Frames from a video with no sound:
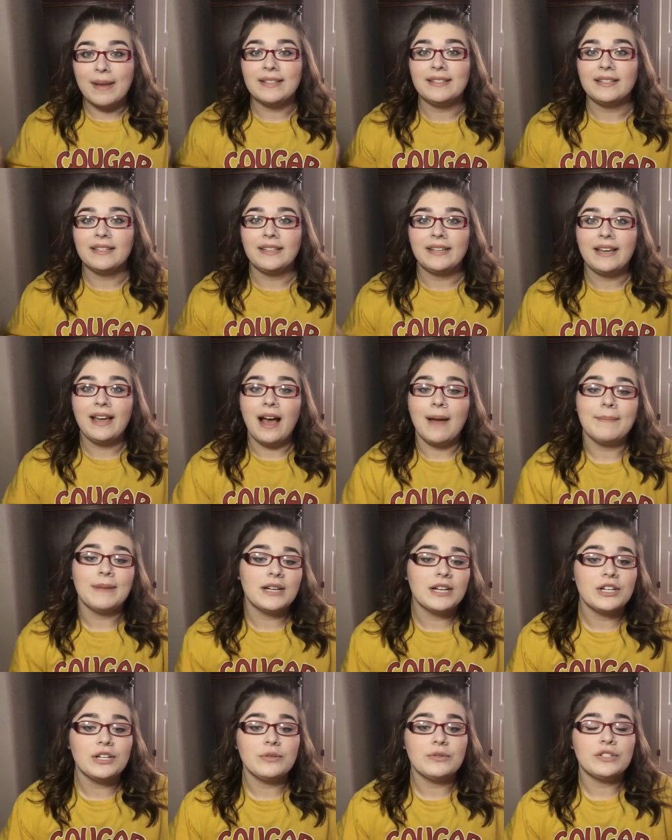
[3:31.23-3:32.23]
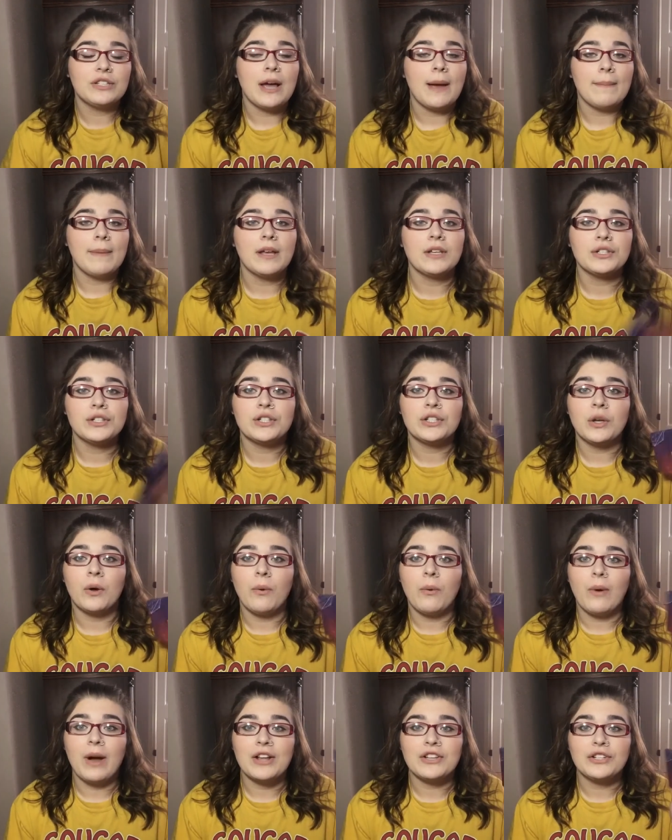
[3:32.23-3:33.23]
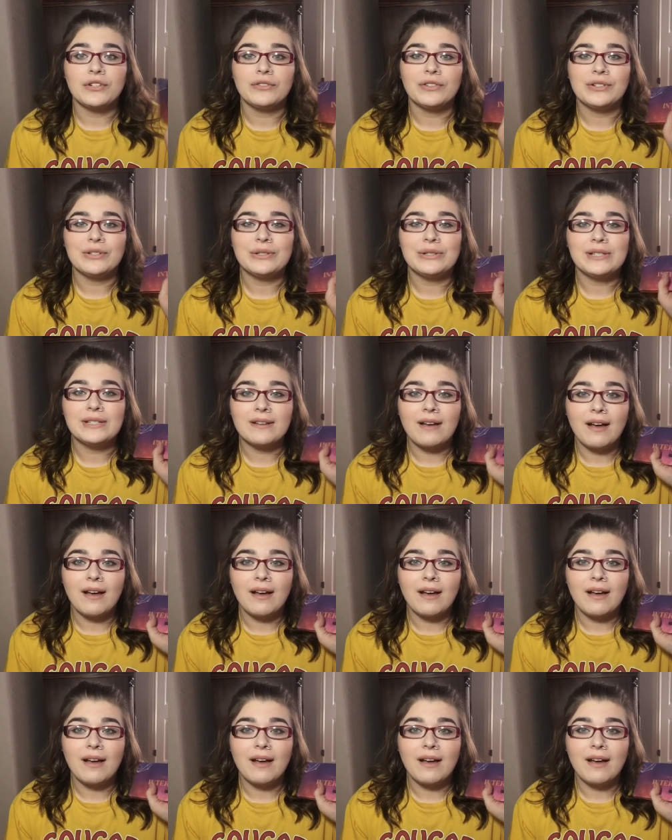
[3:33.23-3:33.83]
Basically, I'm gonna do some swatcheroos